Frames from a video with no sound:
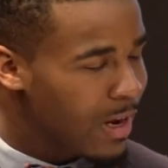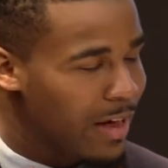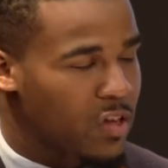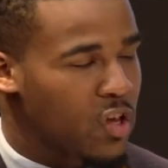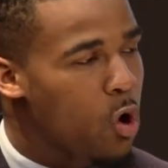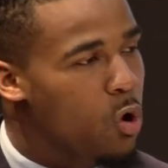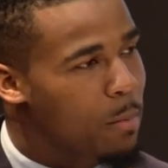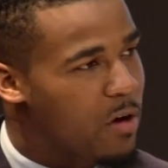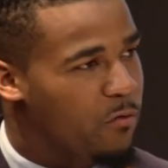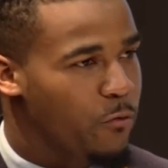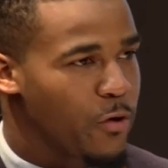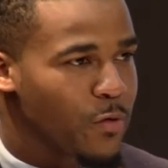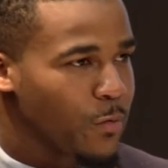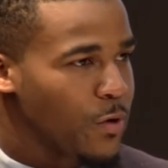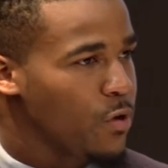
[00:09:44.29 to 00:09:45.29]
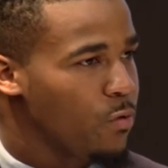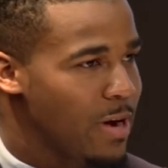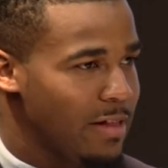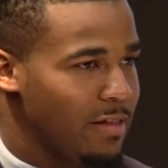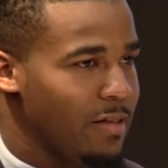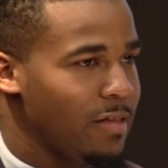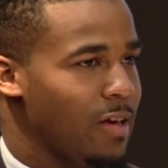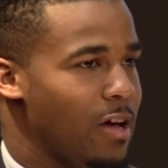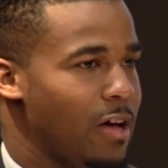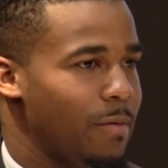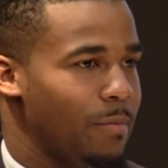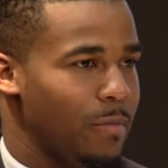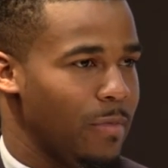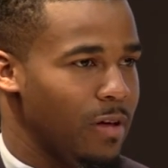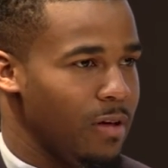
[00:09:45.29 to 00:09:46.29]
I saw what my friends were doing at the
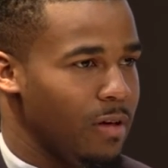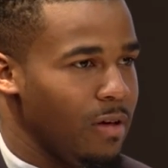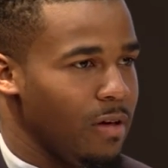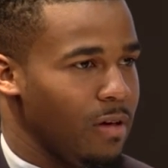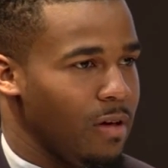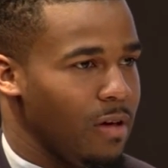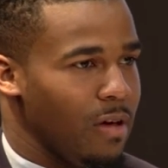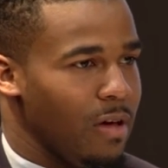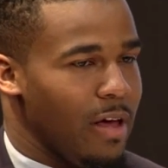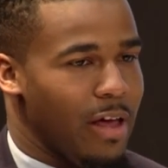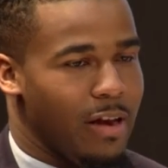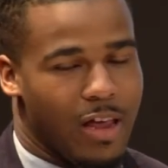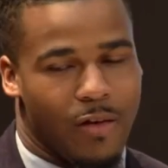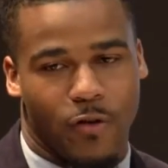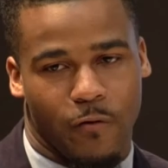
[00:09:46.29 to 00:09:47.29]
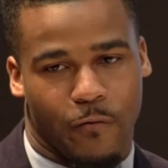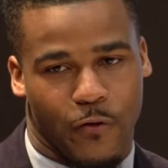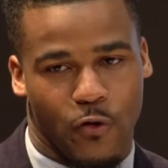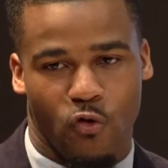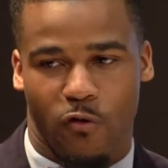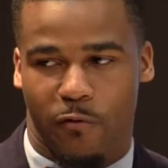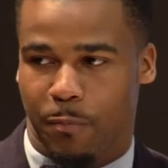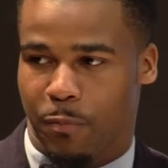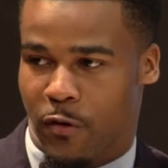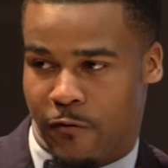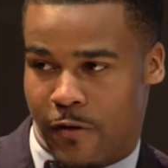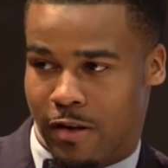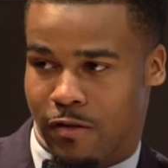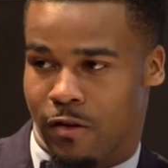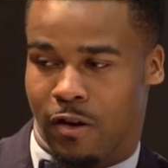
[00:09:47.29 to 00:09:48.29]
time. And even a few of,
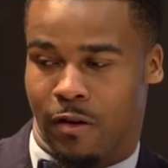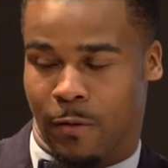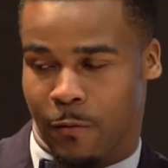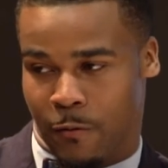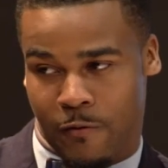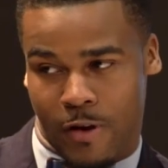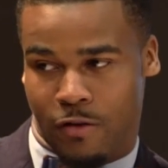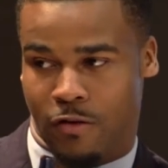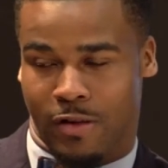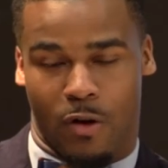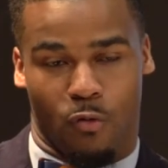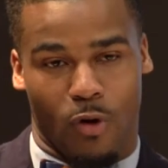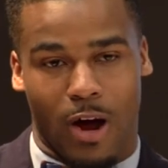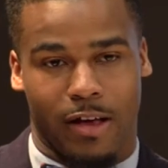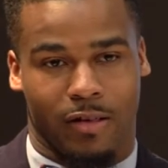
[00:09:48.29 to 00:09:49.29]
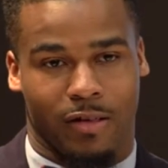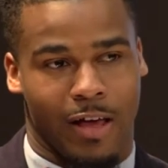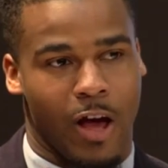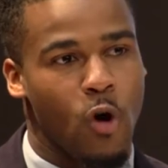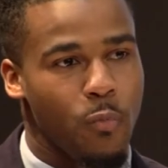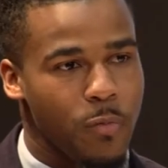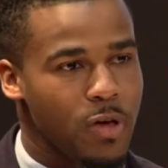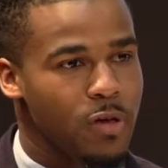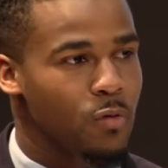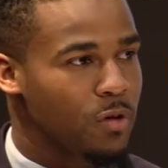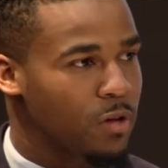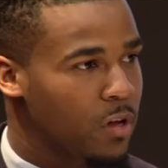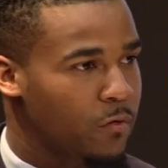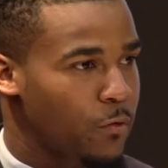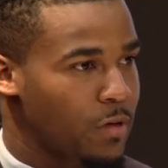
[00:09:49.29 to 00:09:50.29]
professor, of the professors at Rice helped
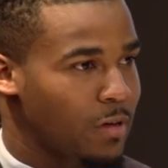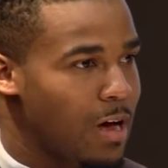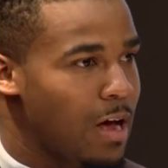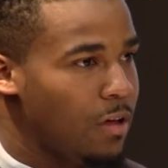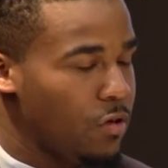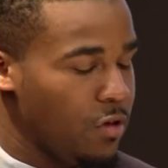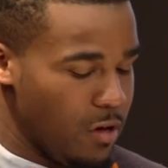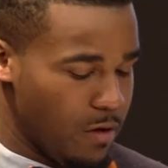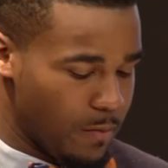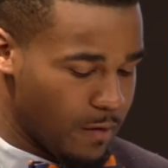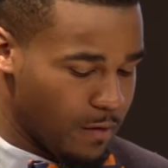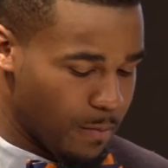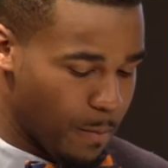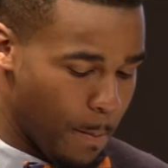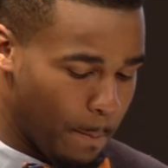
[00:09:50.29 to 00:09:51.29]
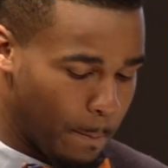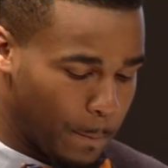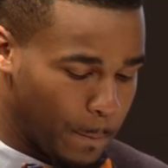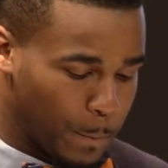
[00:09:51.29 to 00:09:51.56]
me look for scholarships.